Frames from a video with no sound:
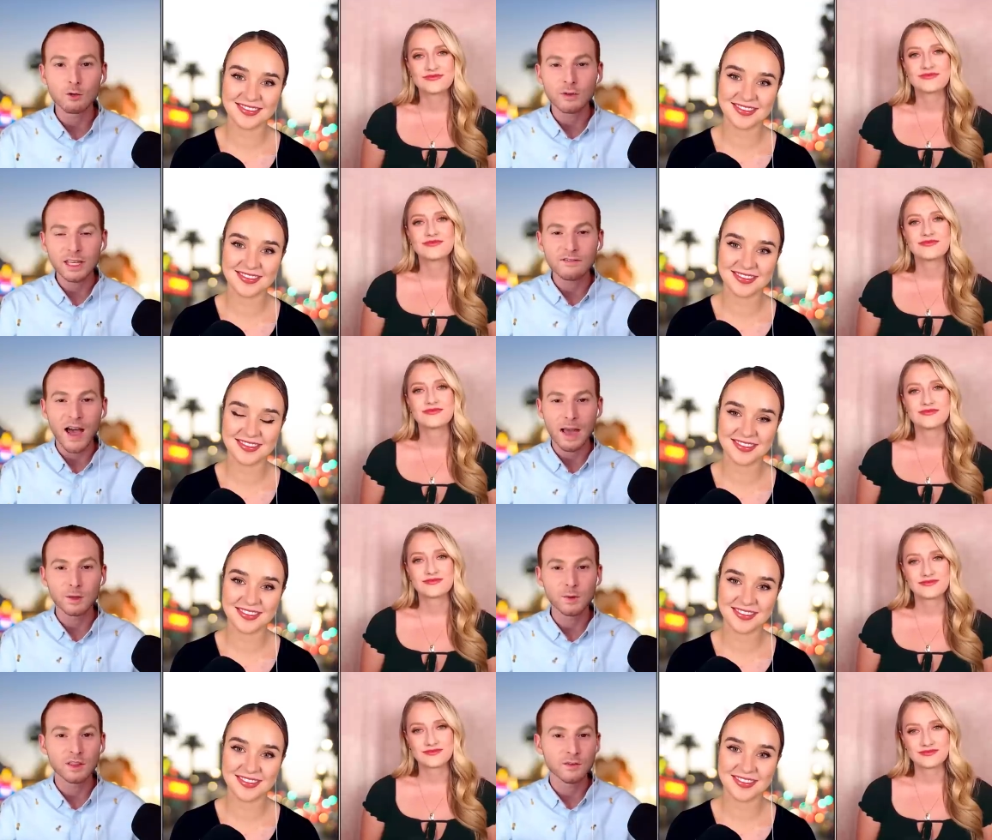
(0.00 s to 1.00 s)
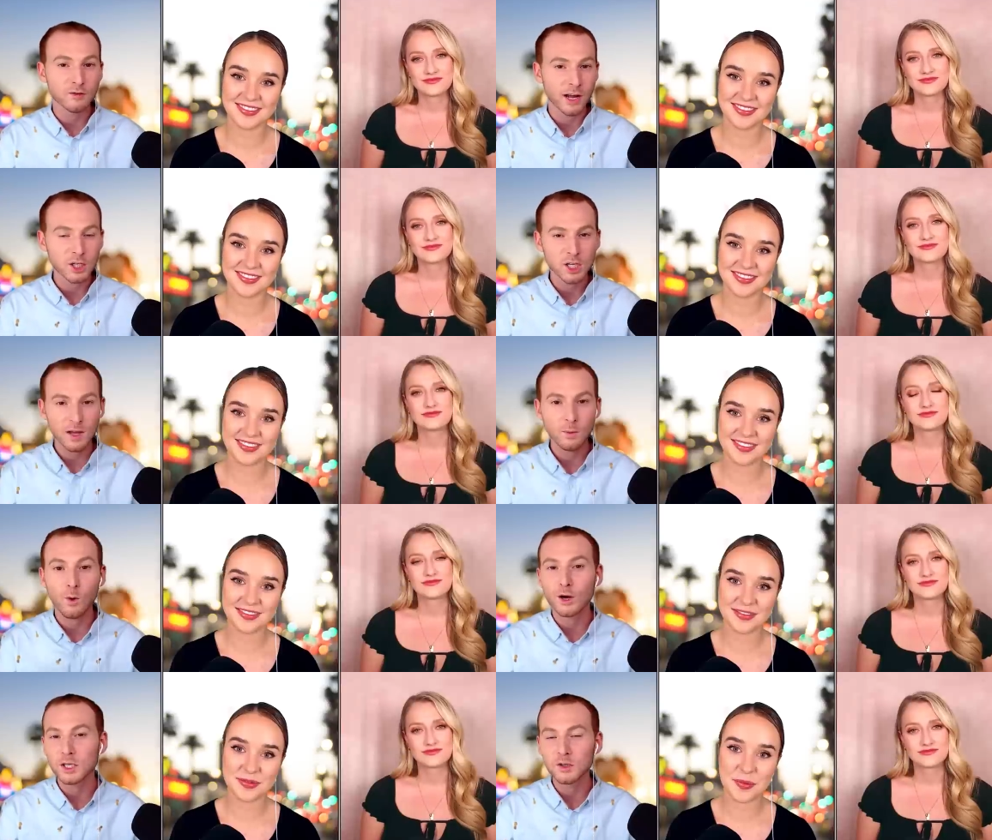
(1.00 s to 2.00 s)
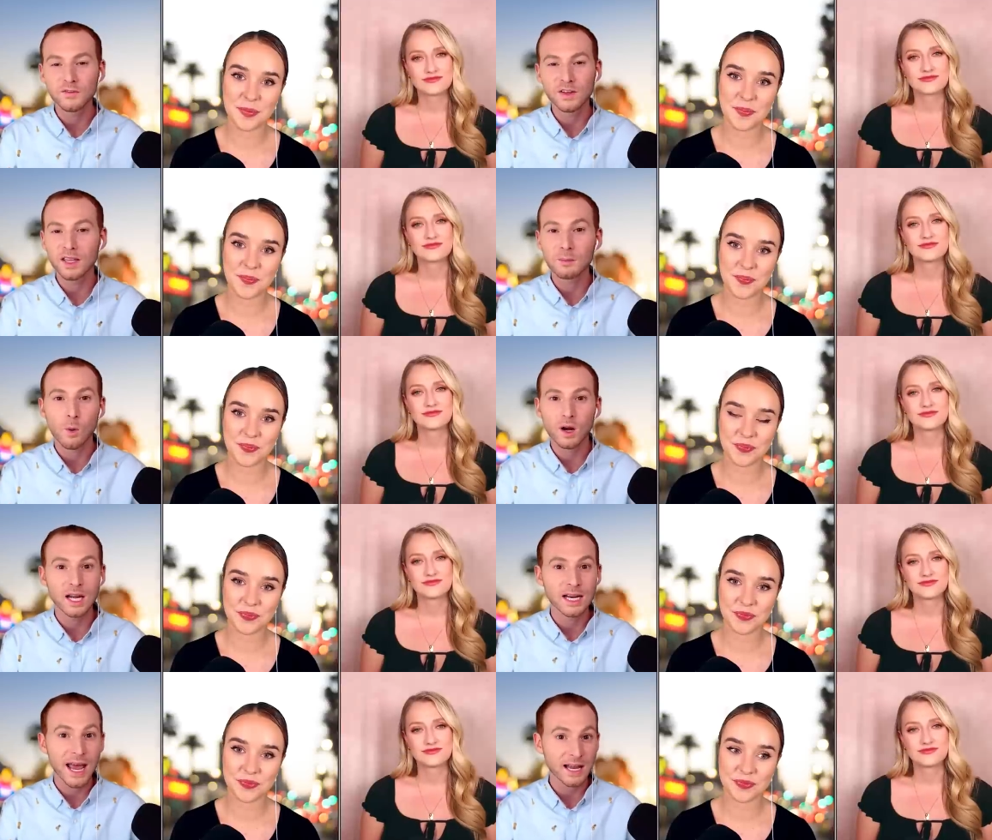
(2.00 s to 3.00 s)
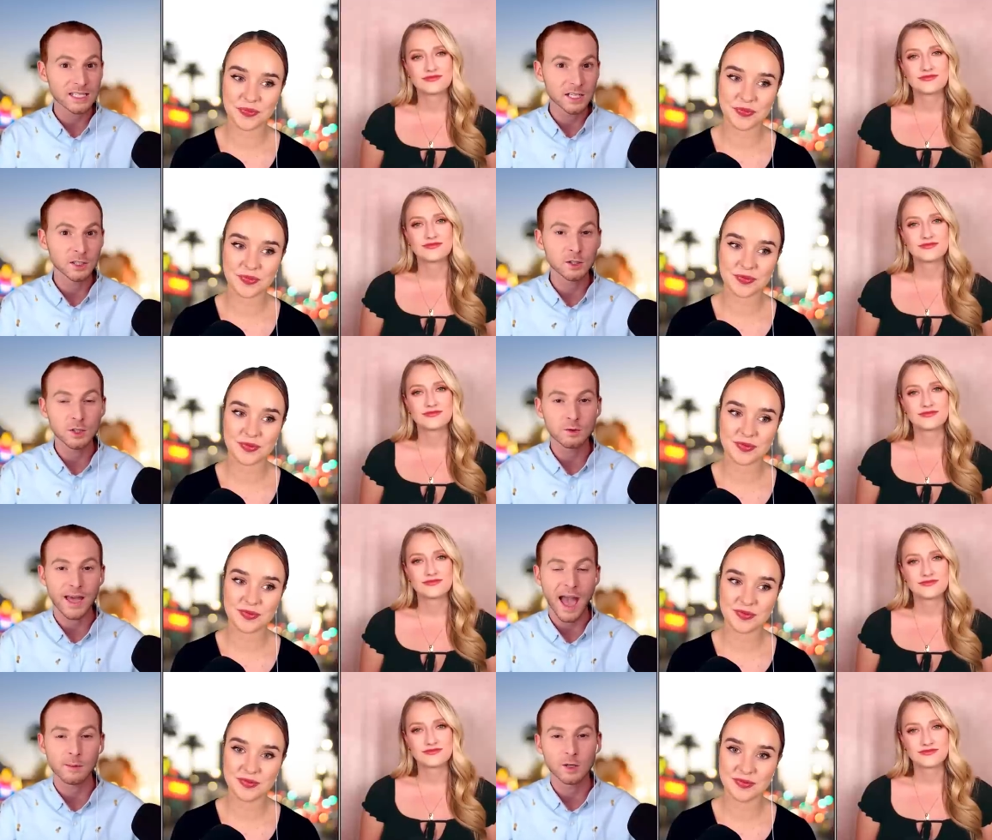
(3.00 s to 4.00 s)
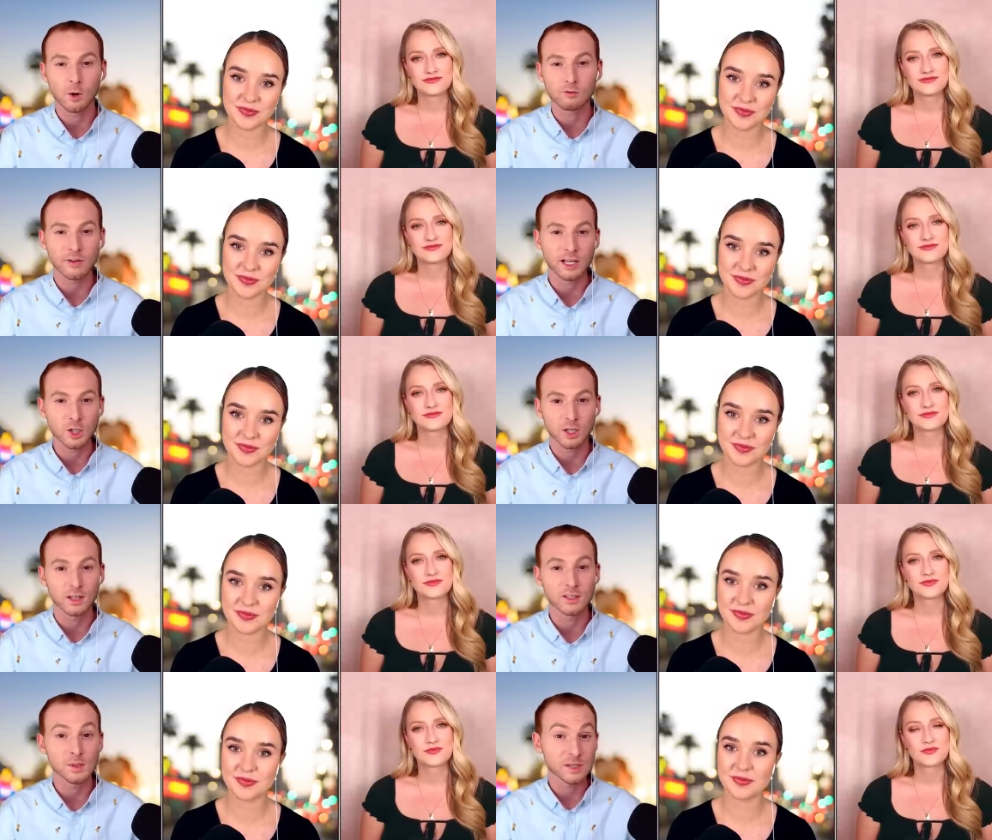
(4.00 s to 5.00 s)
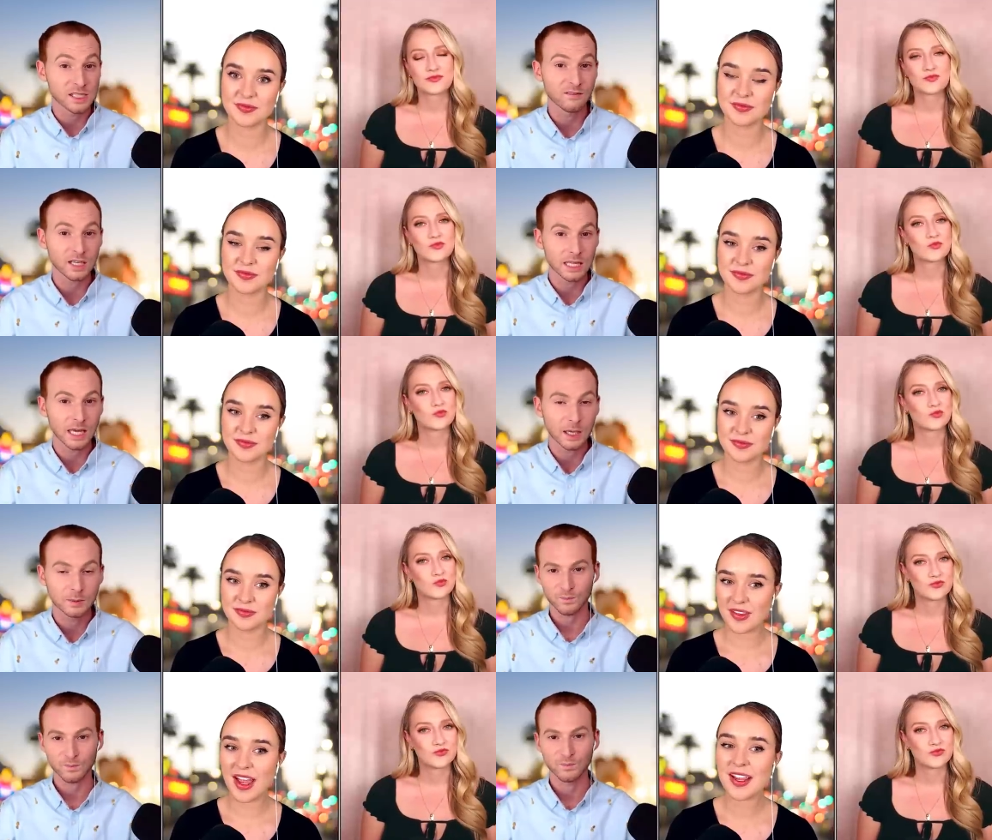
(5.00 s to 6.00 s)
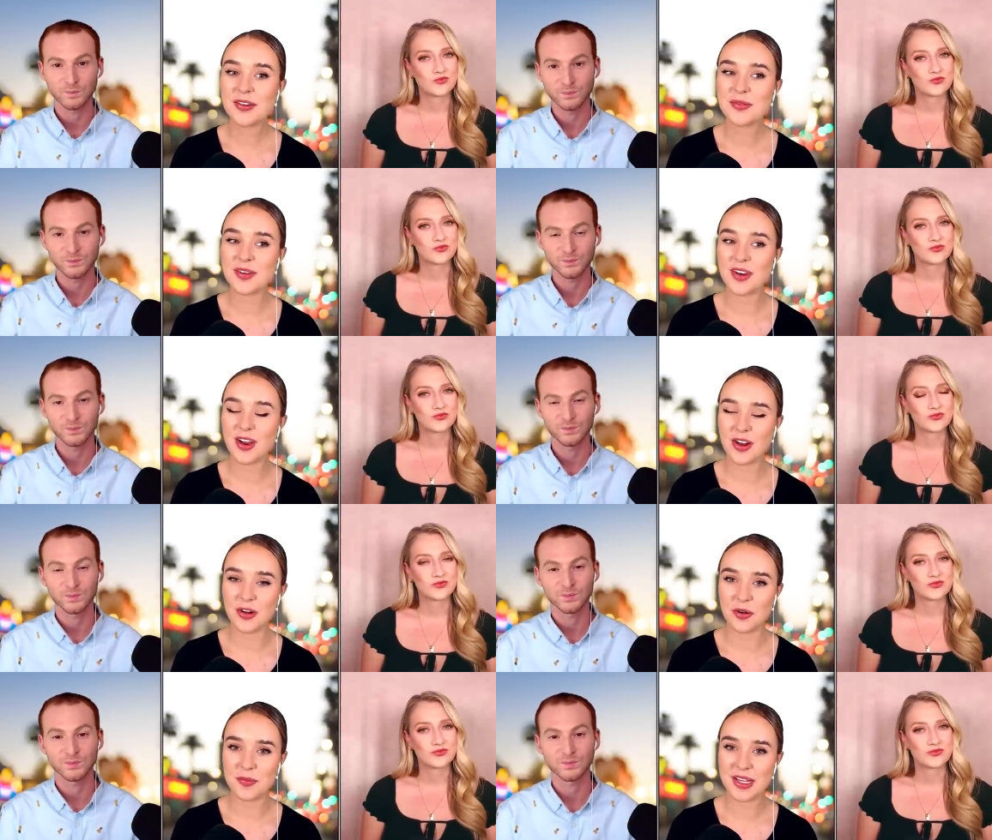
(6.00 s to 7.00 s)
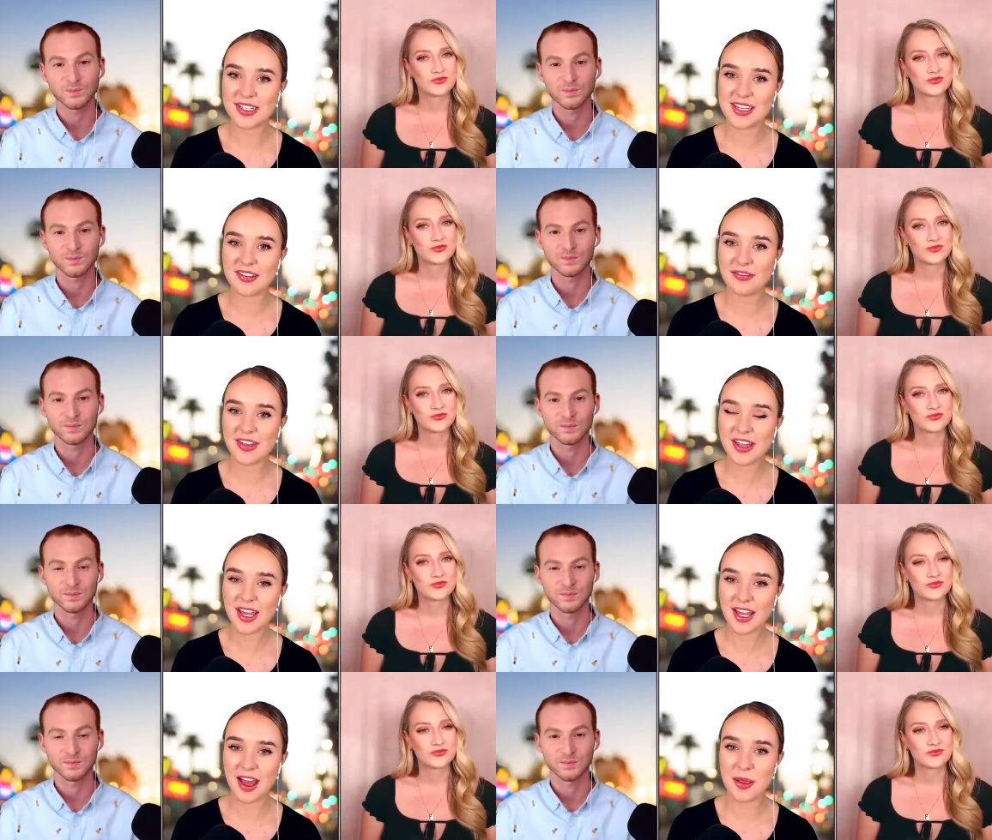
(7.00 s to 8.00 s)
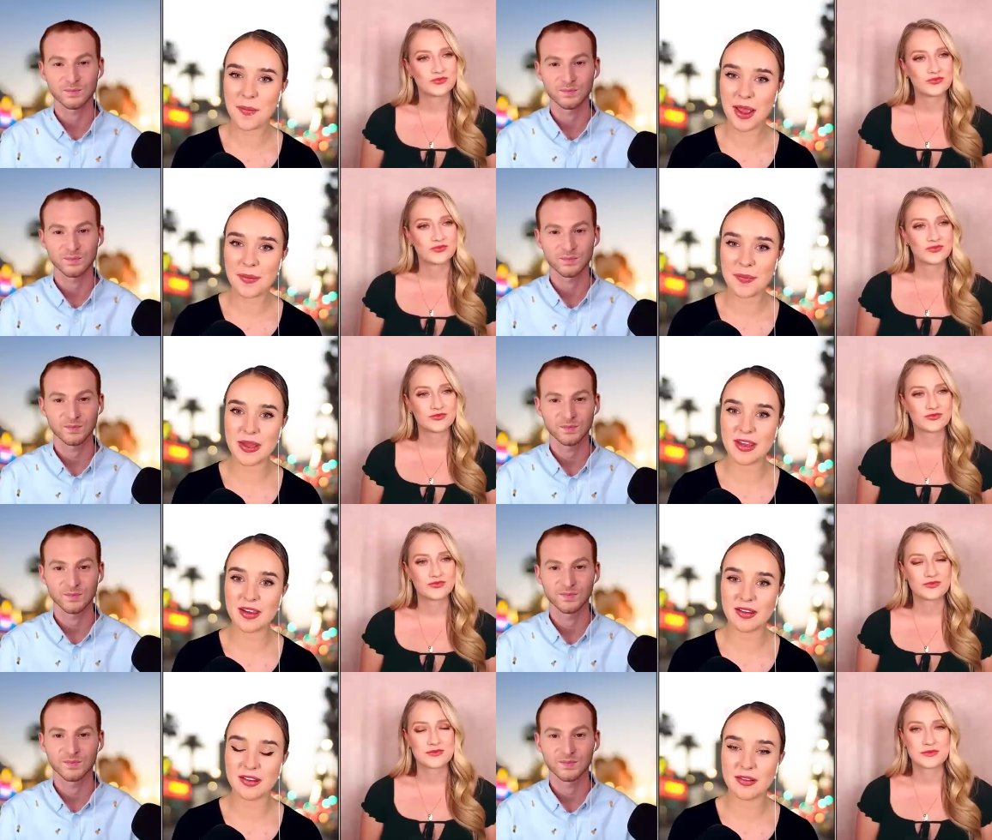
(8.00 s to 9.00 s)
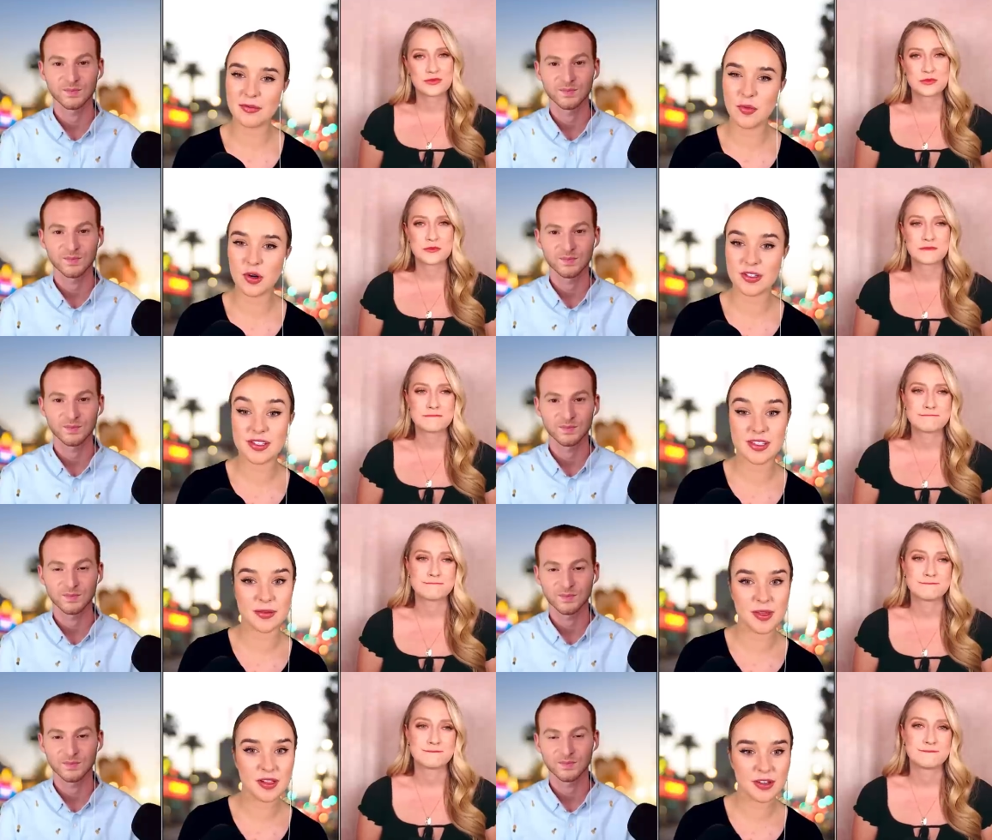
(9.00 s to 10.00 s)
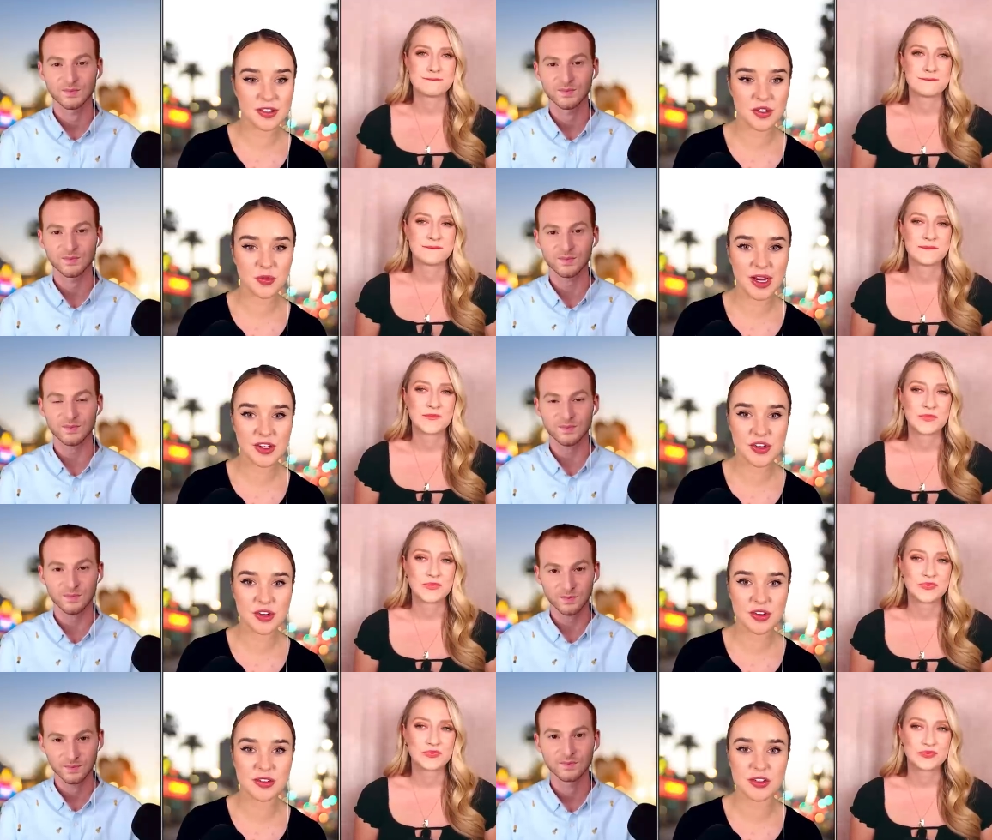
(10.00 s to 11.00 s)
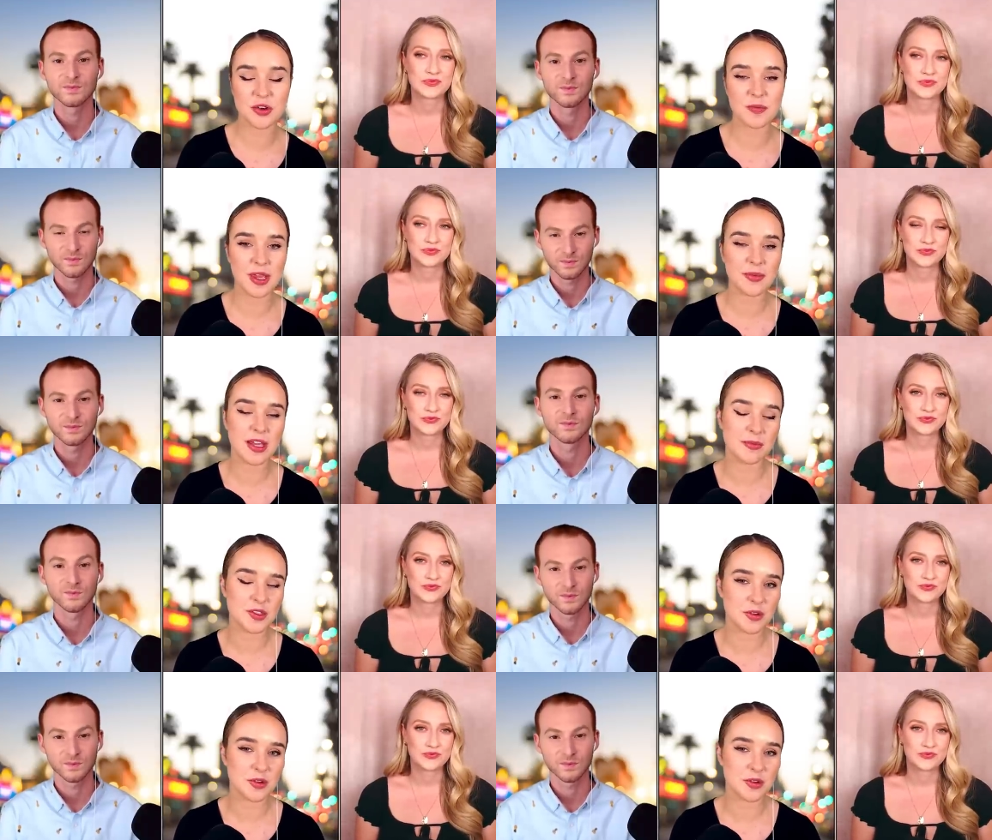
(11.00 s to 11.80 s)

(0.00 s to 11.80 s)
Speaker 1: you really vibing with the friendship, or are you feeling more connected to Gabby or Rachel specifically?
Speaker 2: I don't know, because I feel like I might be more similar to Rachel. So maybe I'm